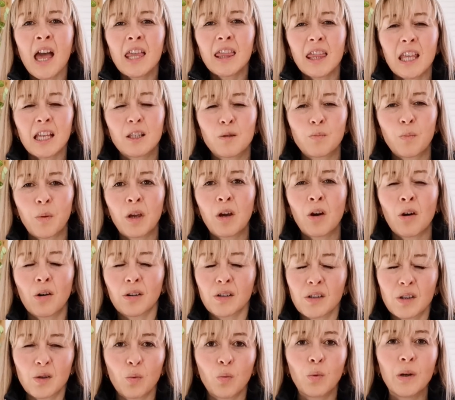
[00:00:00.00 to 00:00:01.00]
That's
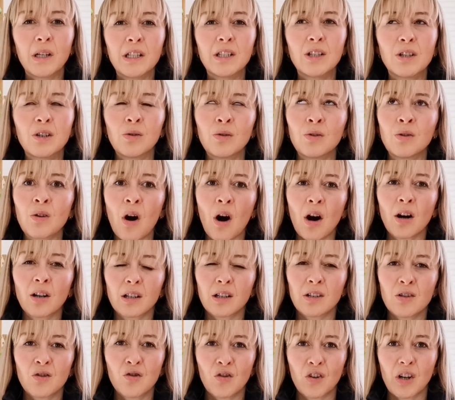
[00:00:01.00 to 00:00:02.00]
because we do not
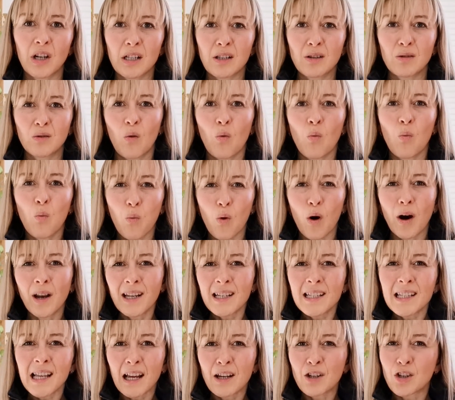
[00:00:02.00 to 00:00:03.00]
address what
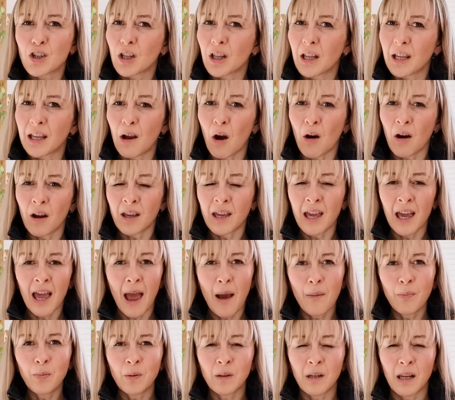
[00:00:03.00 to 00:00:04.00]
is actually
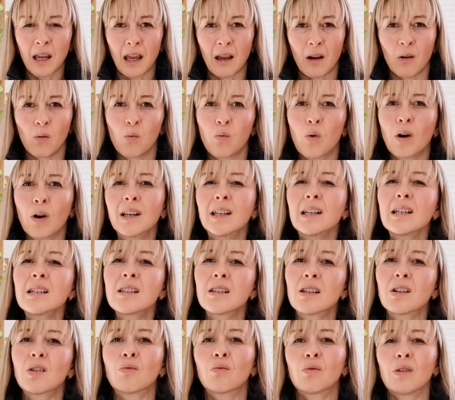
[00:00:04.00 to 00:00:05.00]
happening. What is
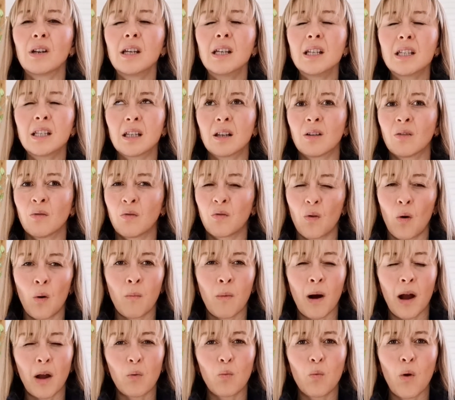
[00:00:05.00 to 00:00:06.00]
the reason for
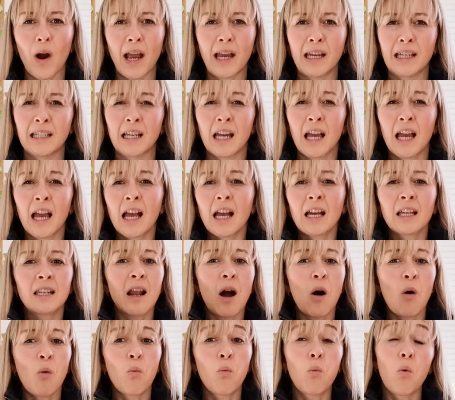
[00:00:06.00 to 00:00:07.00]
my weight?
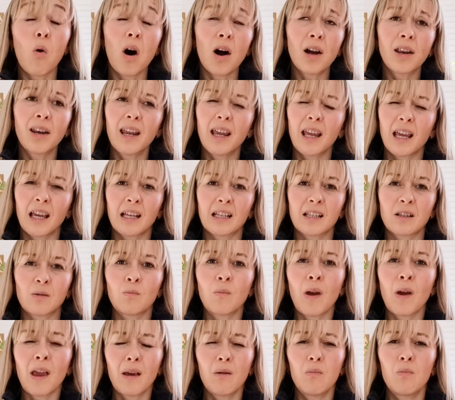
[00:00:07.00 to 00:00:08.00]
Now, one is
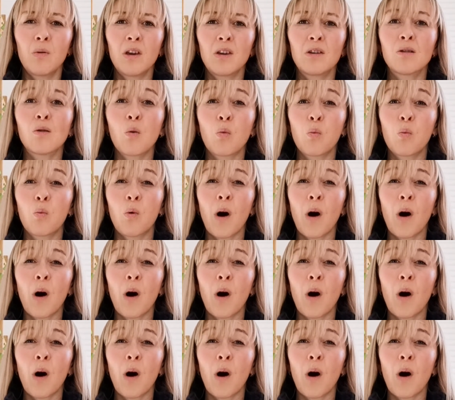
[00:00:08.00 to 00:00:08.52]
maybe your